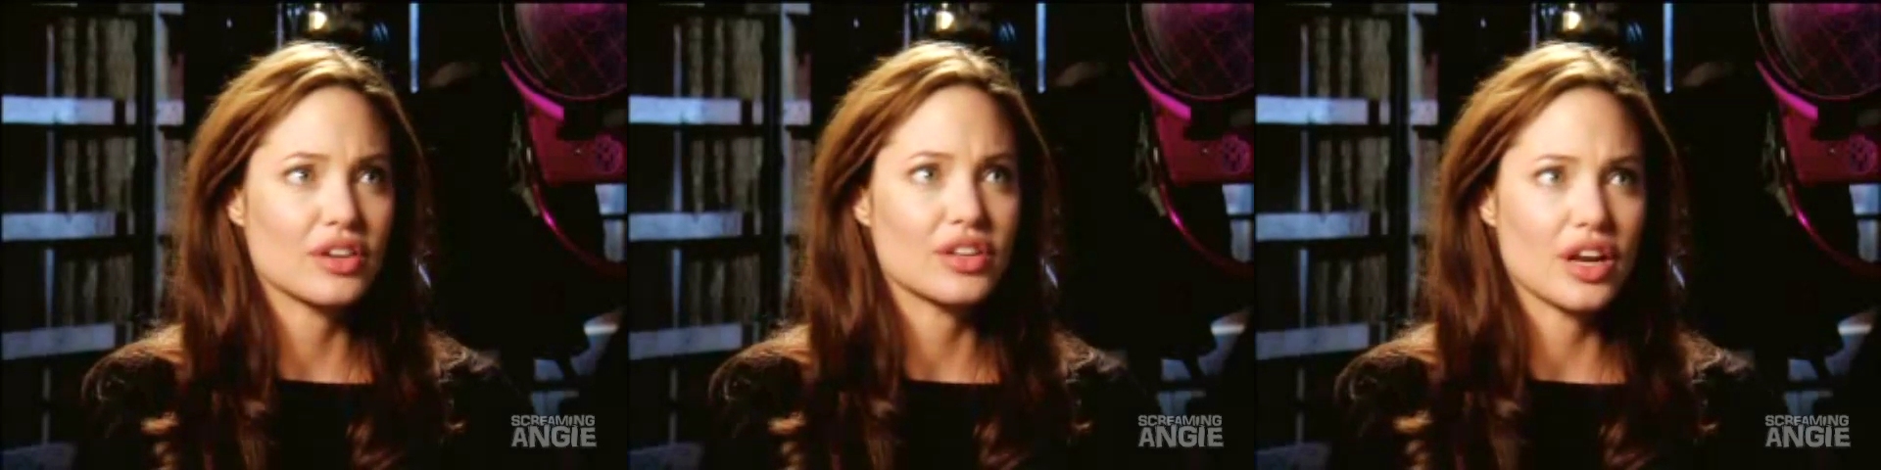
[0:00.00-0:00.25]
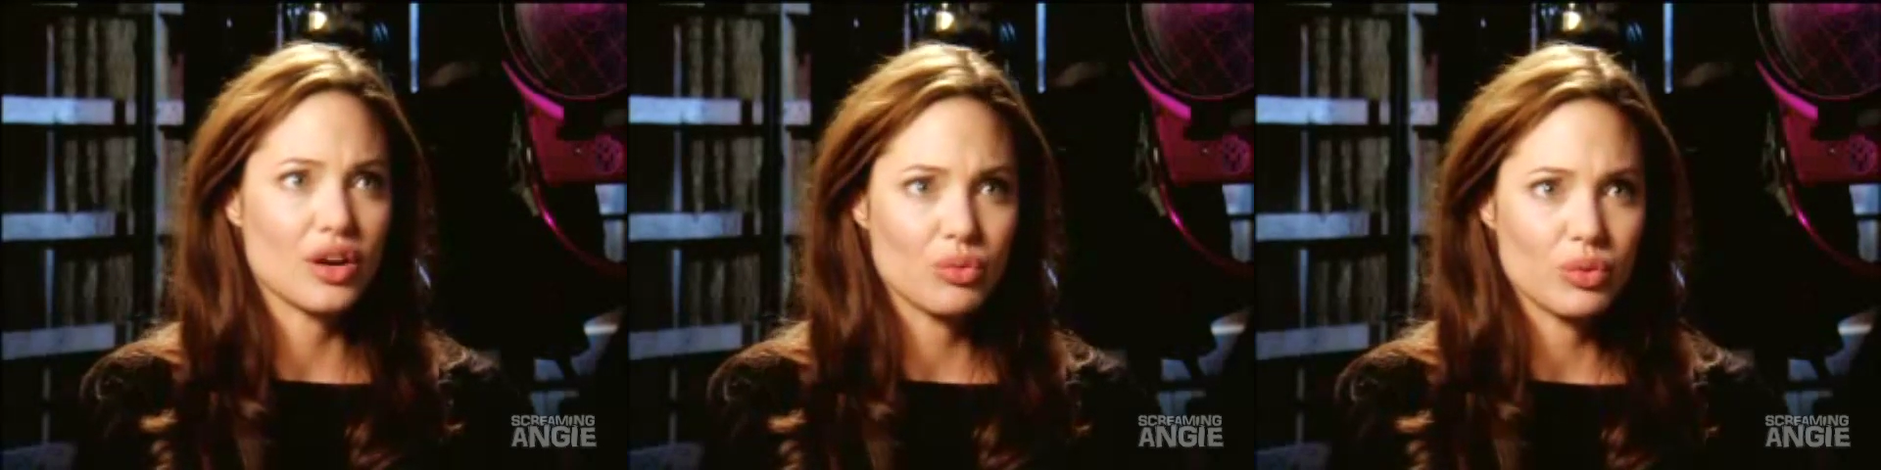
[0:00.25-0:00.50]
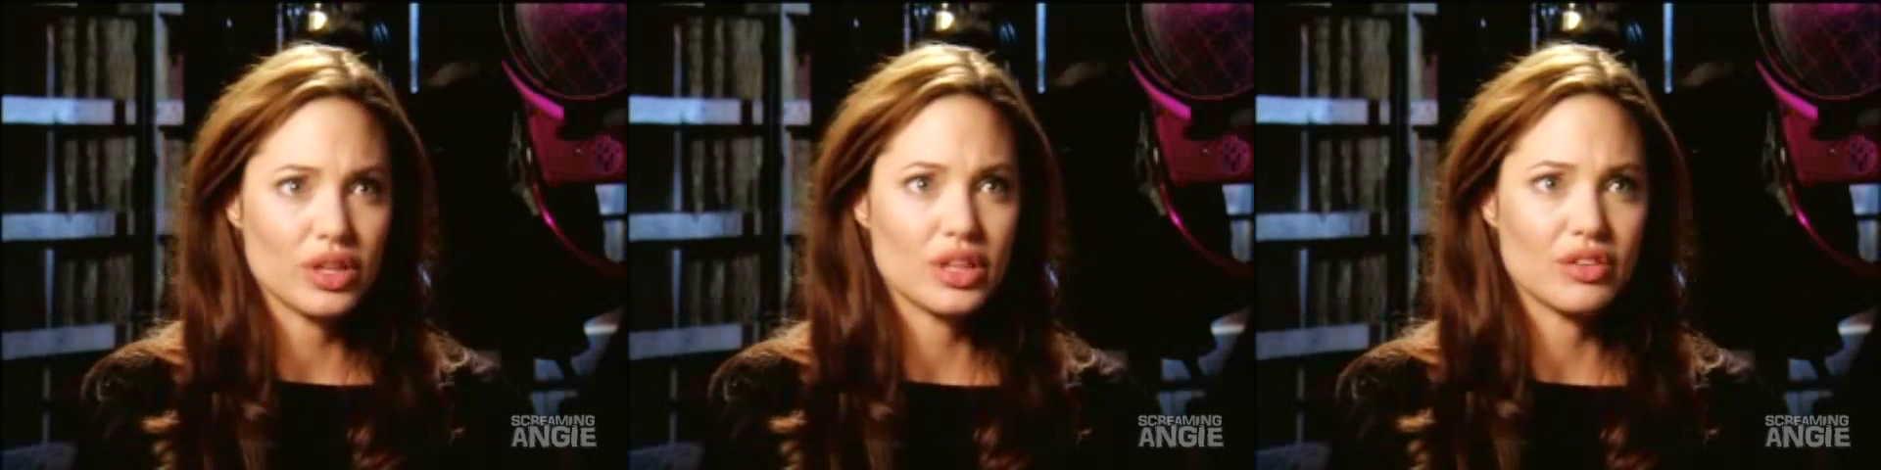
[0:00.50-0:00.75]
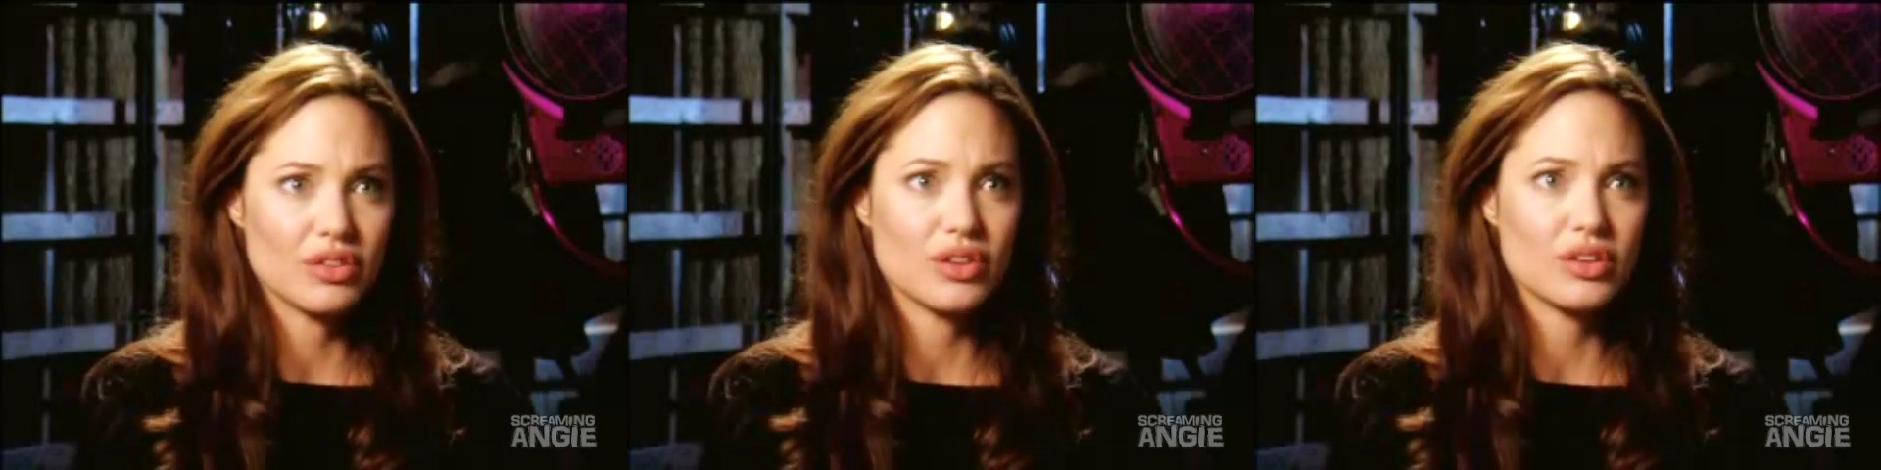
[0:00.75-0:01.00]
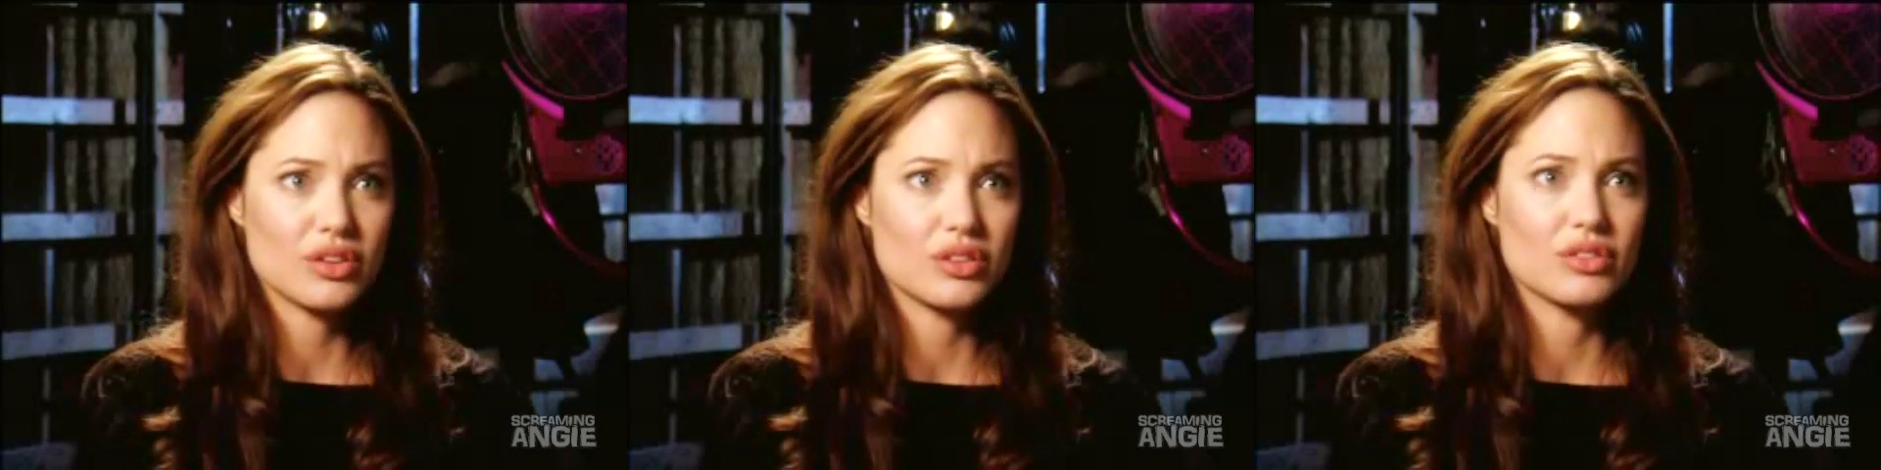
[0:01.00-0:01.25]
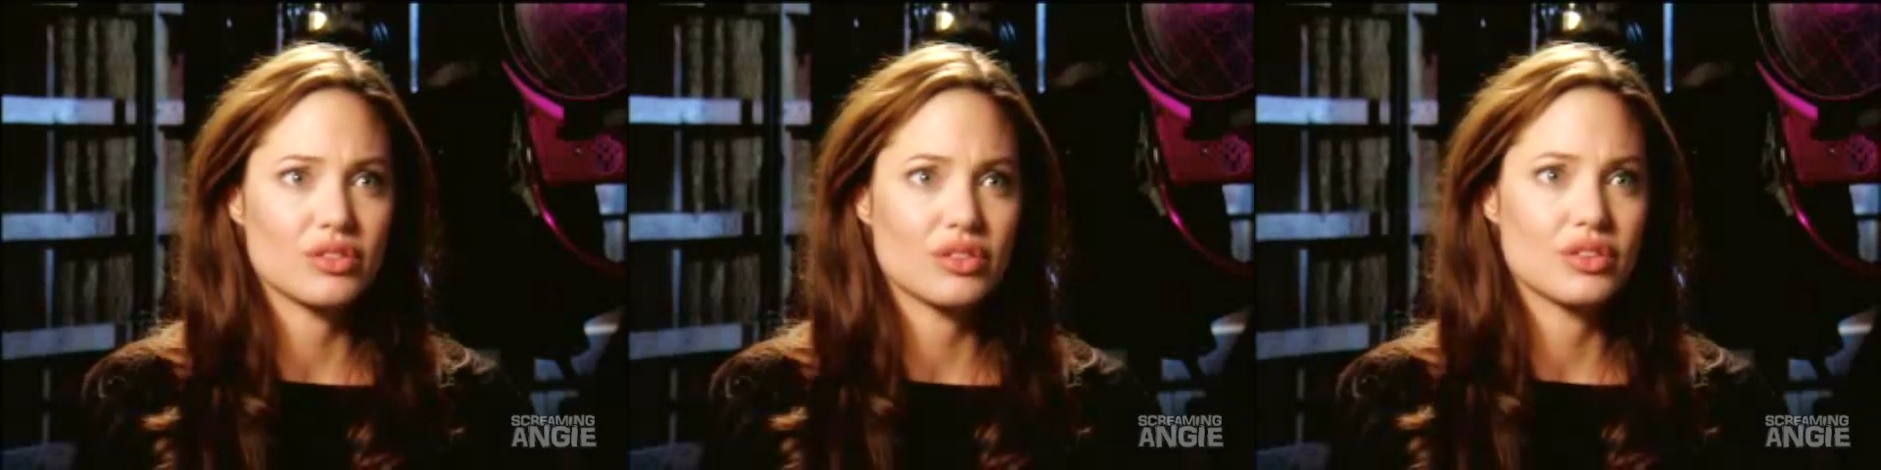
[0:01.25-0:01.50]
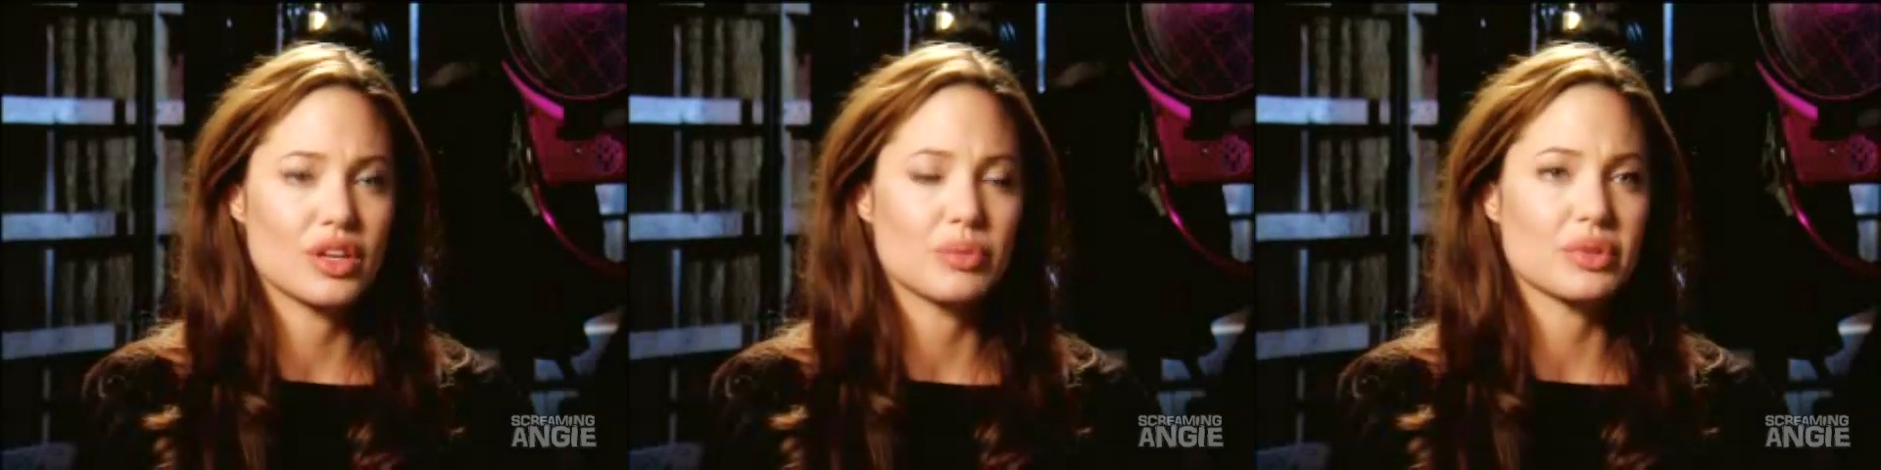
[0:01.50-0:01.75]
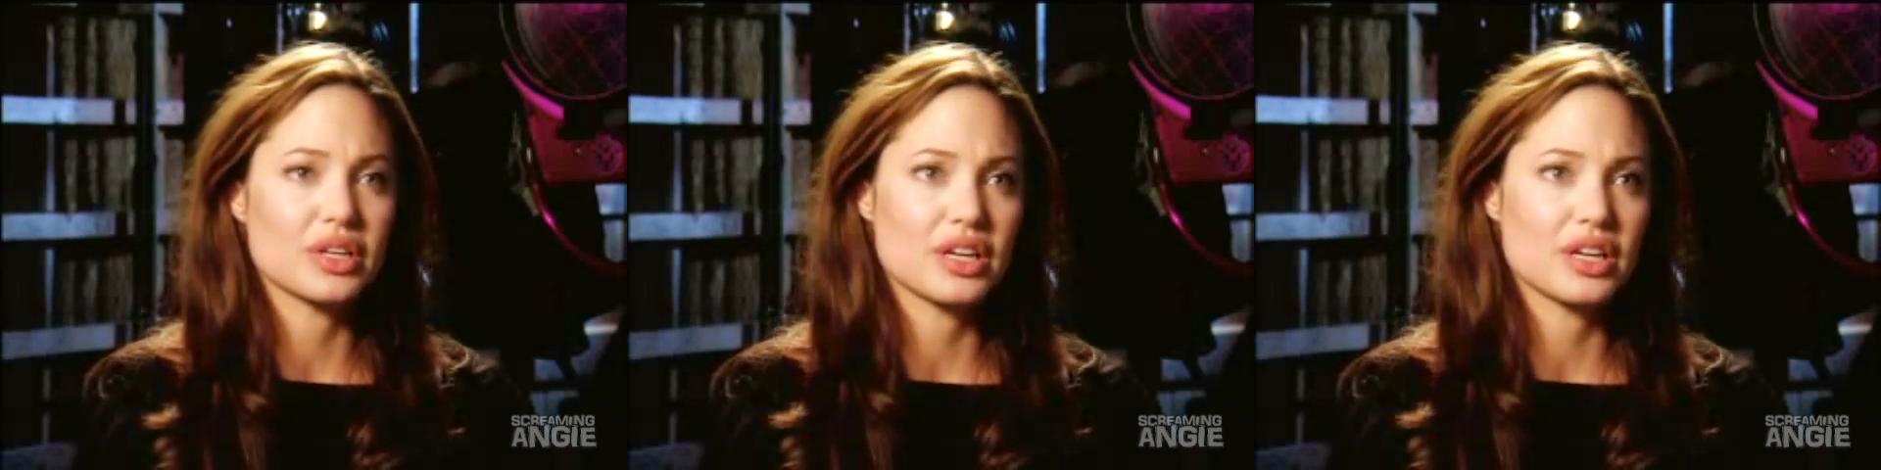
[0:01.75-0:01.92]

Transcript: that I really deeply